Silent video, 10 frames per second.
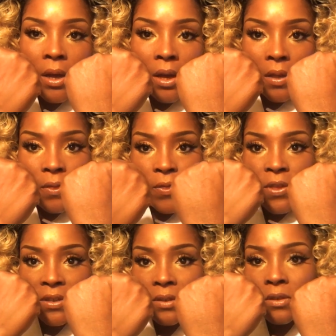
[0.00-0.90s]
And
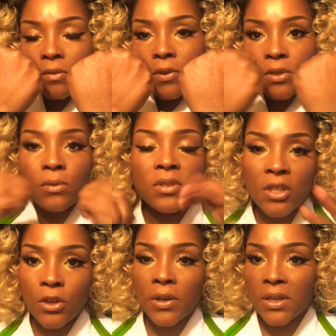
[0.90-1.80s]
this is the results
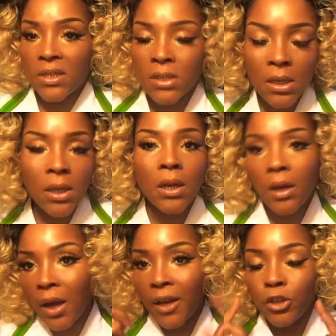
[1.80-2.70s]
that you're going to see
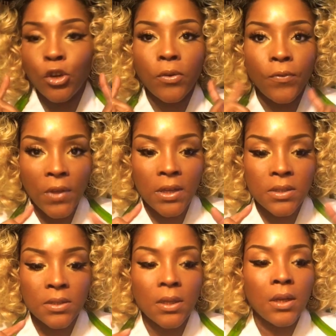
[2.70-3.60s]
on your
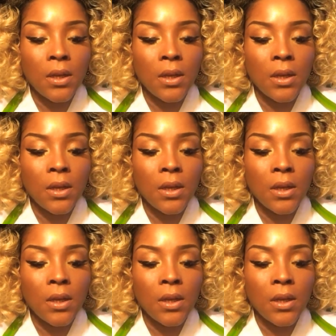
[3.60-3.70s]
face